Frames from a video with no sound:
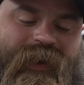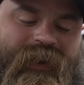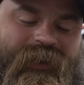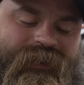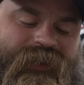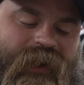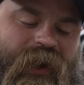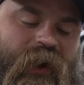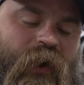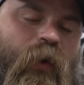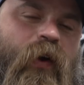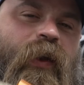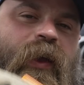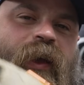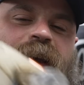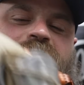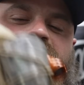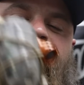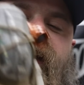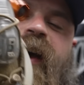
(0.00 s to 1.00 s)
So
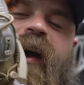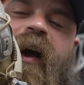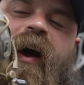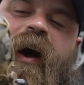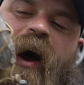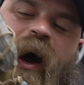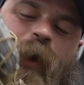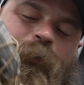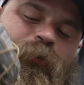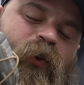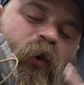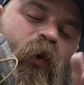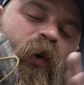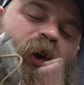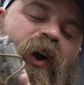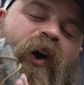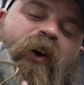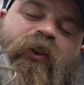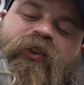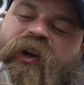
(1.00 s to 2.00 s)

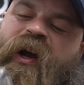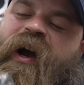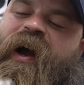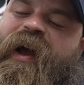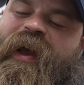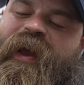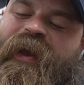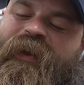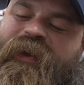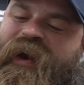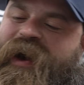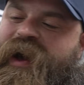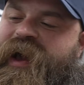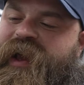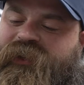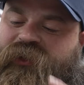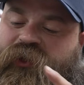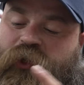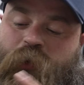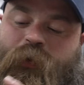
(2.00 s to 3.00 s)
OpsCore ultra high
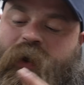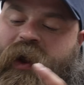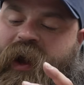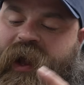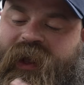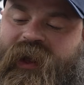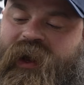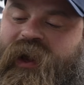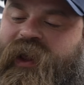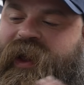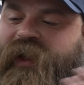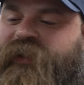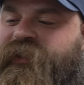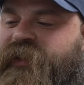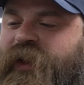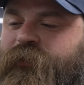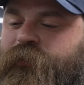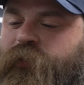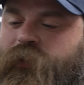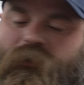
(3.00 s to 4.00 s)
cut, super high cut,
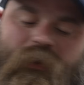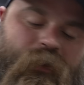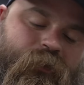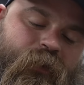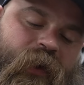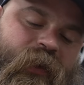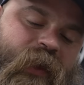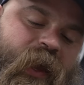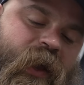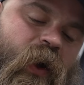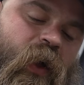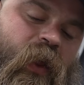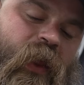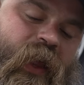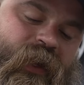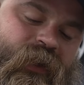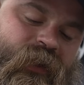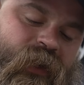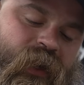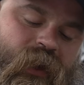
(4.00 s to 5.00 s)
SF, whatever the fuck they call
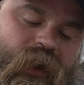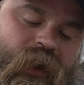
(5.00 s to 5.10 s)
it.